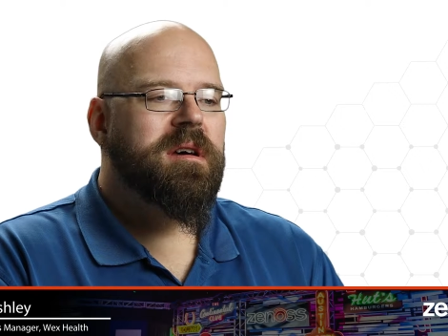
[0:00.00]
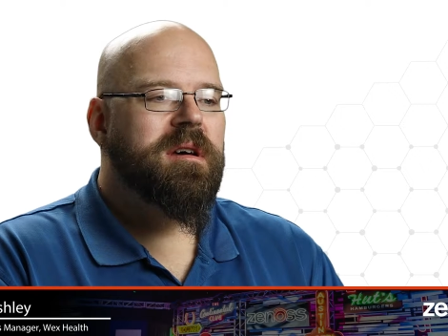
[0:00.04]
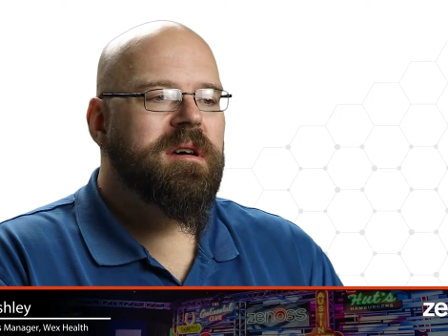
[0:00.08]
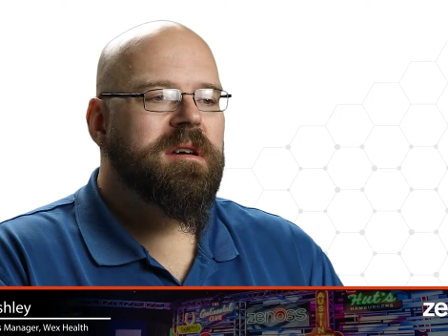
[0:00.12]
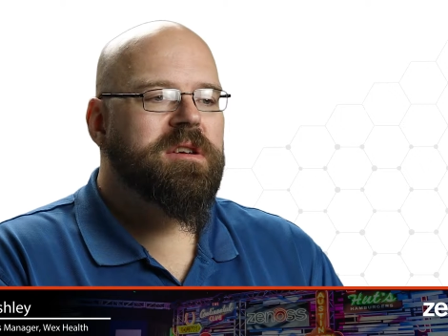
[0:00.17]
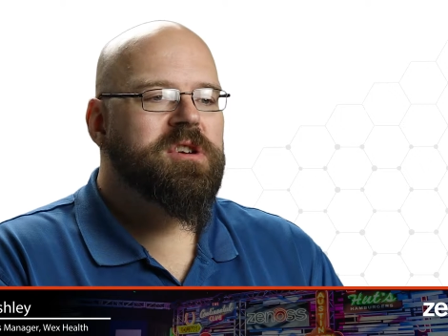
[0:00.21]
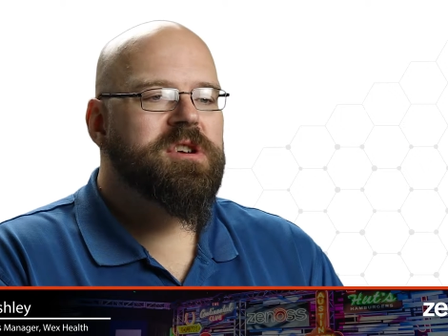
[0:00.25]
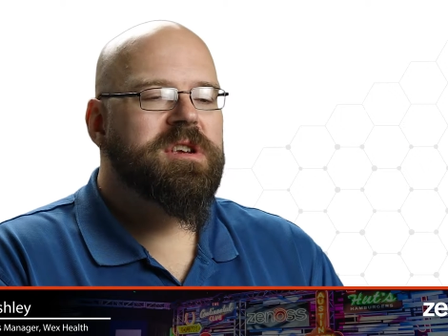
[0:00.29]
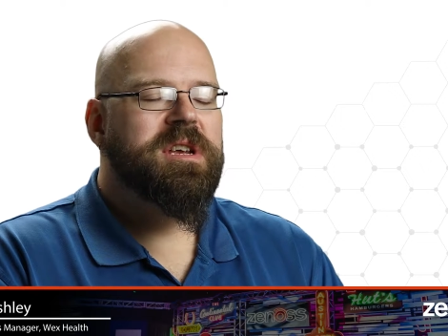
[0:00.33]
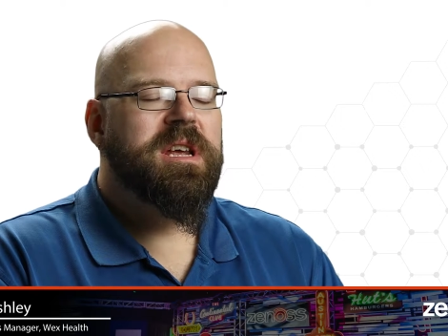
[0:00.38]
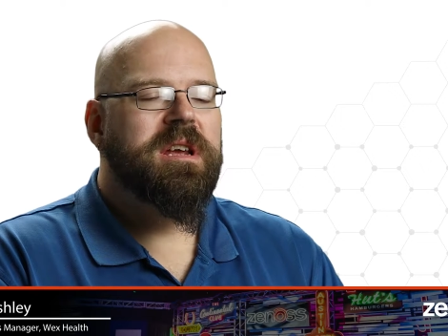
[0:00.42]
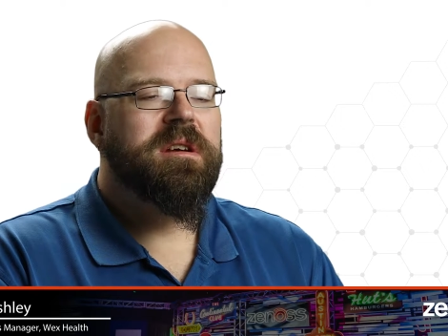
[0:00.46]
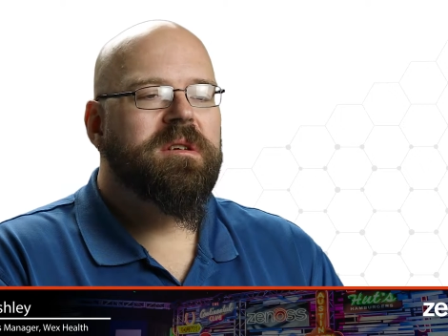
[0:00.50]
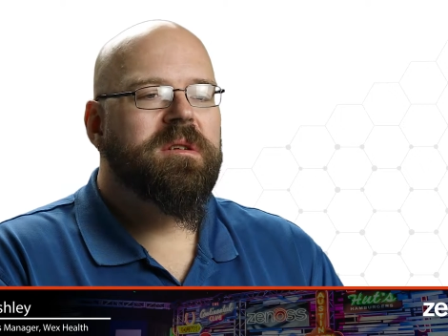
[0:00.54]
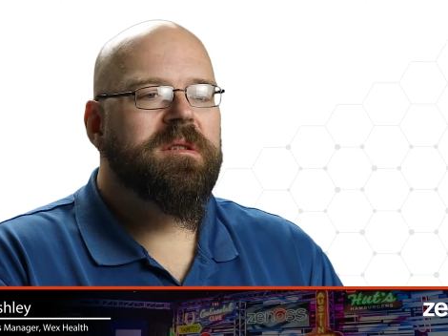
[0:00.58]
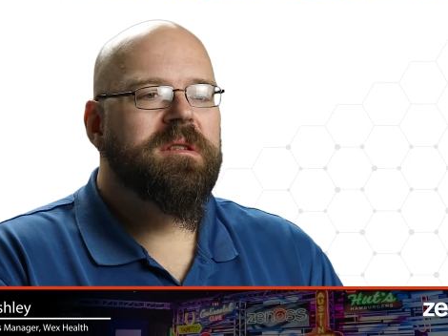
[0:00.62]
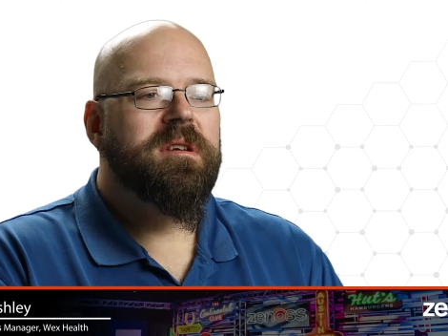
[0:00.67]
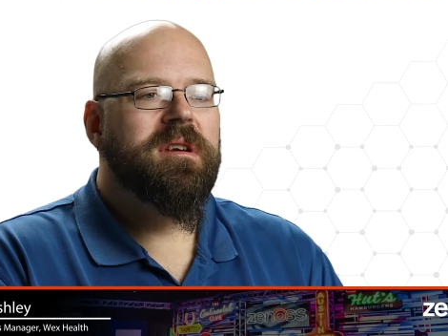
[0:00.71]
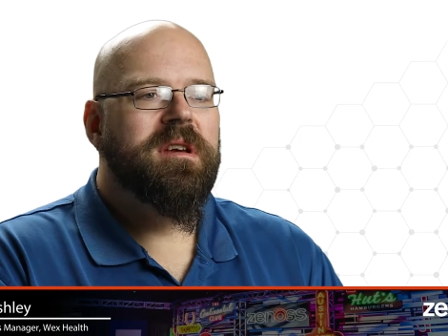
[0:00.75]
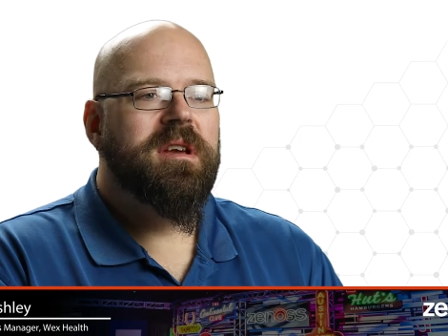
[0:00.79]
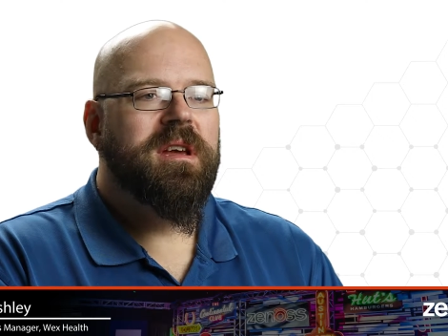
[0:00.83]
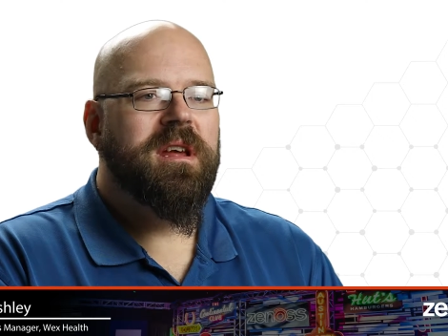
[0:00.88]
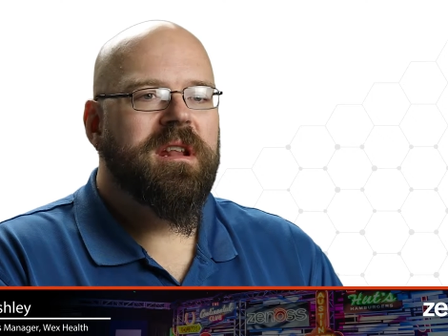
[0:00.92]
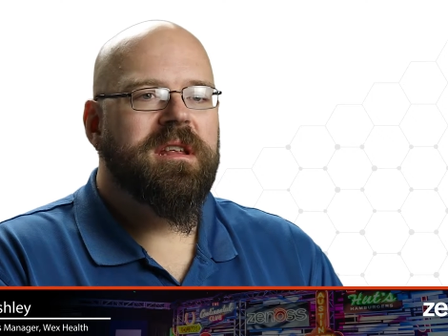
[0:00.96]
a
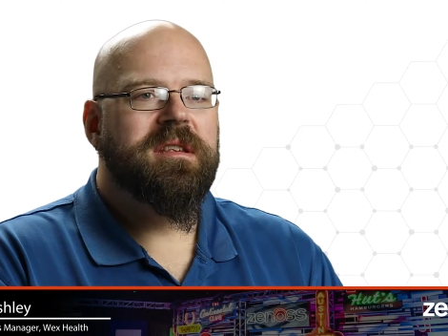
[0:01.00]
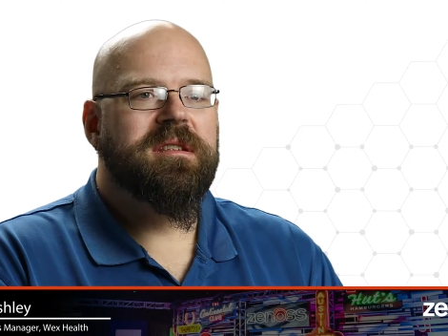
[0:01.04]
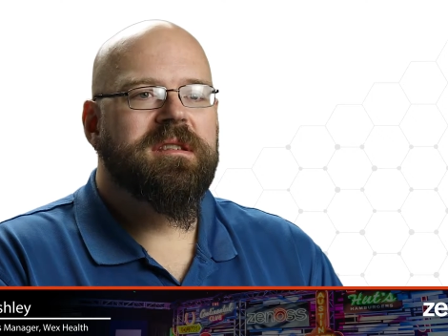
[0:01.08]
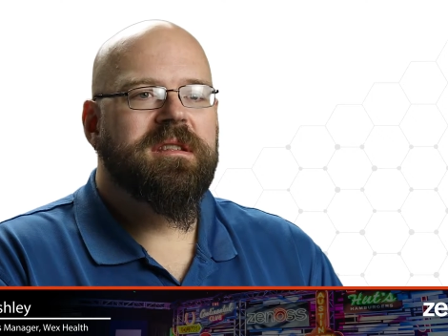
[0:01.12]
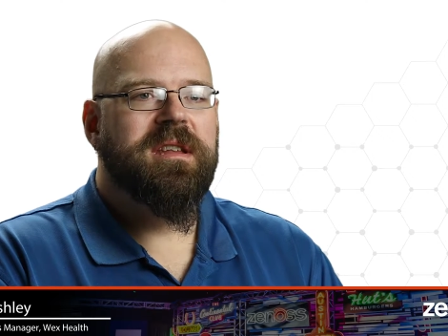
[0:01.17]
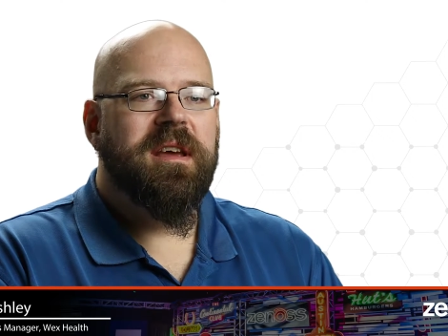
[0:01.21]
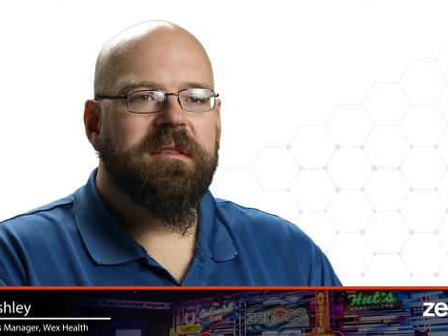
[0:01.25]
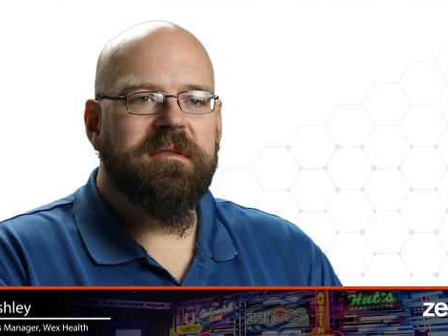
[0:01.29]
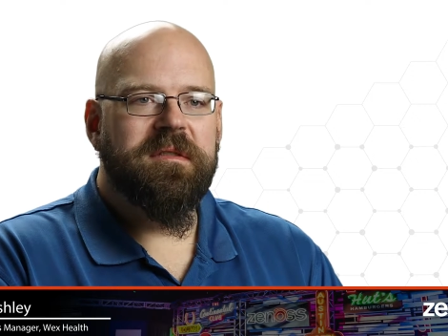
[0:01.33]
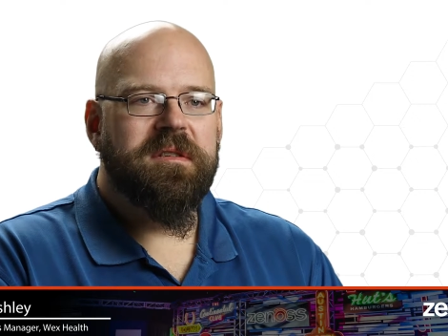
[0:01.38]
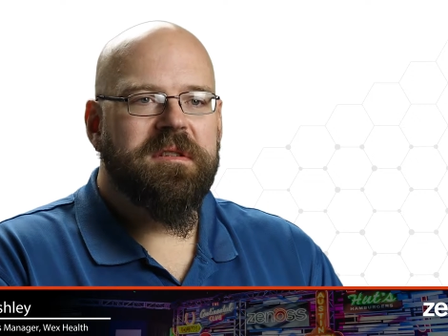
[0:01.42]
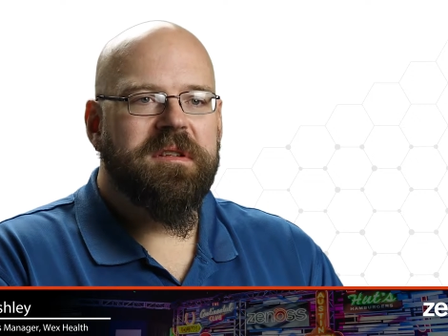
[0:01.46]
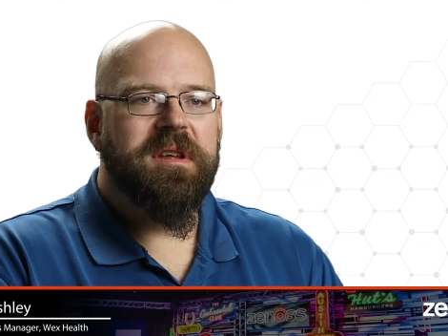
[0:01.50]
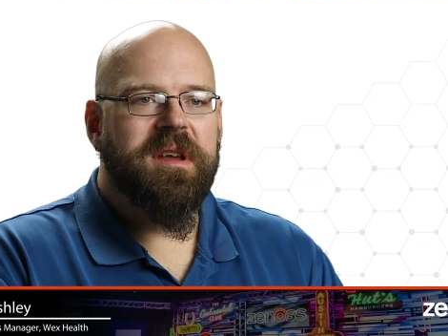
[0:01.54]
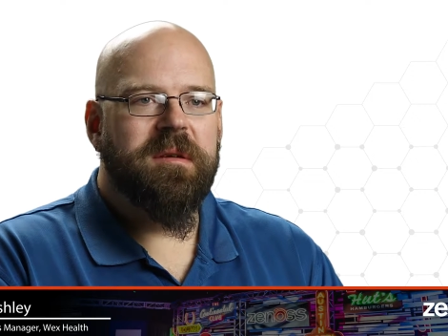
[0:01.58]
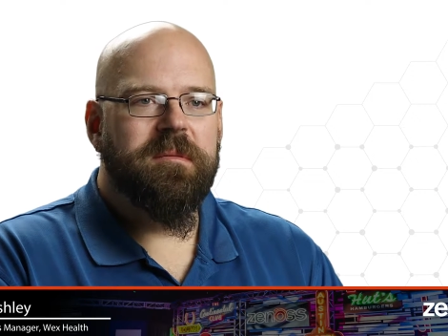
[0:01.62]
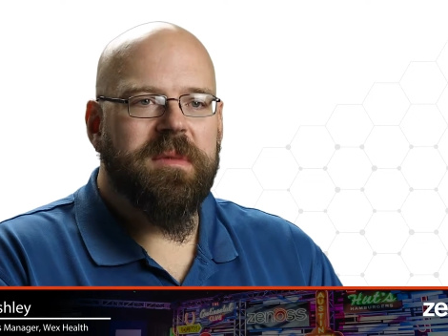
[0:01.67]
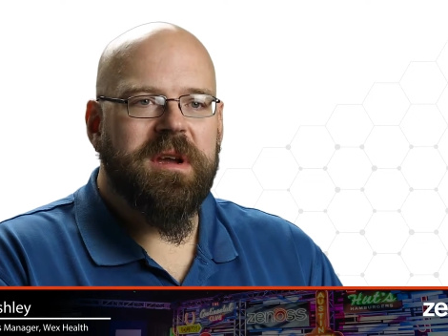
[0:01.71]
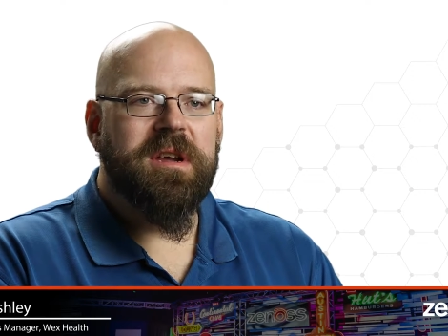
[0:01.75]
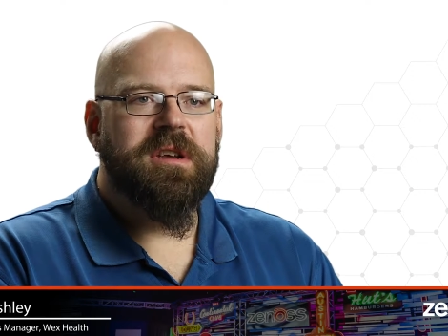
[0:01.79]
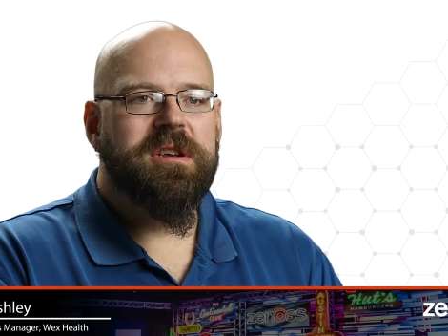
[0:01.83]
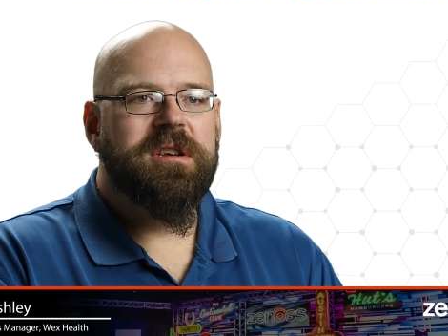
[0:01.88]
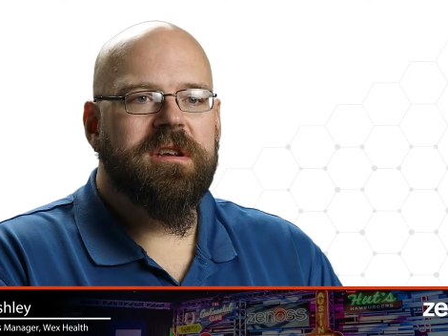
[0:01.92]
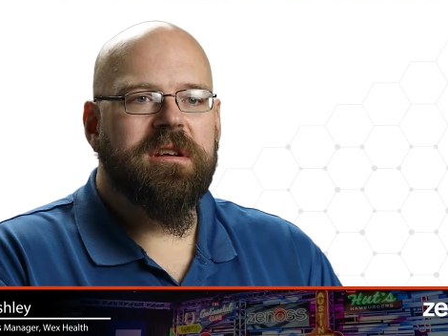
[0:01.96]
shield, it is definitely a
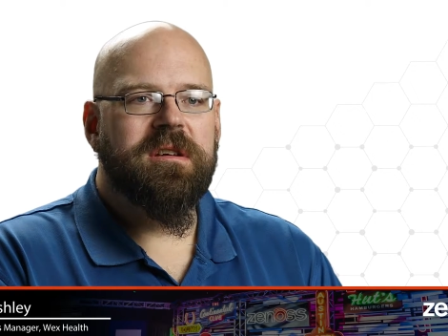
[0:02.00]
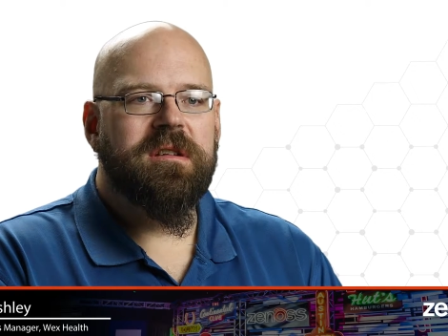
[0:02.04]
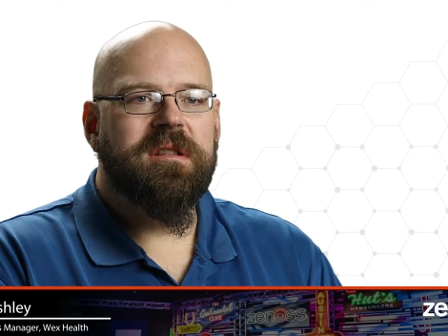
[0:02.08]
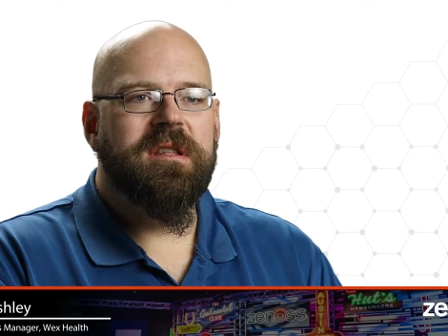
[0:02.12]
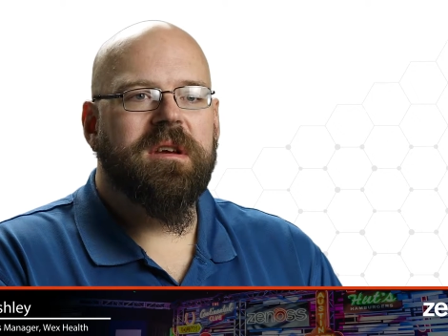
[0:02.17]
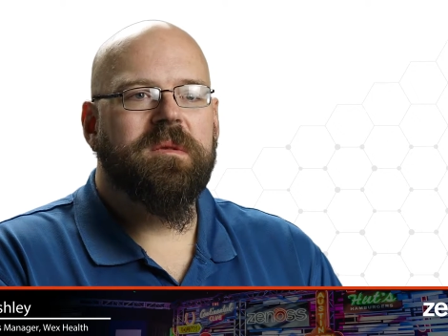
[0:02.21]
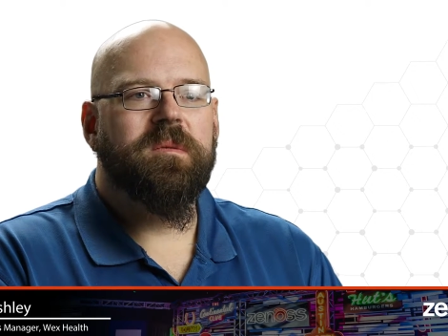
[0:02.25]
big shield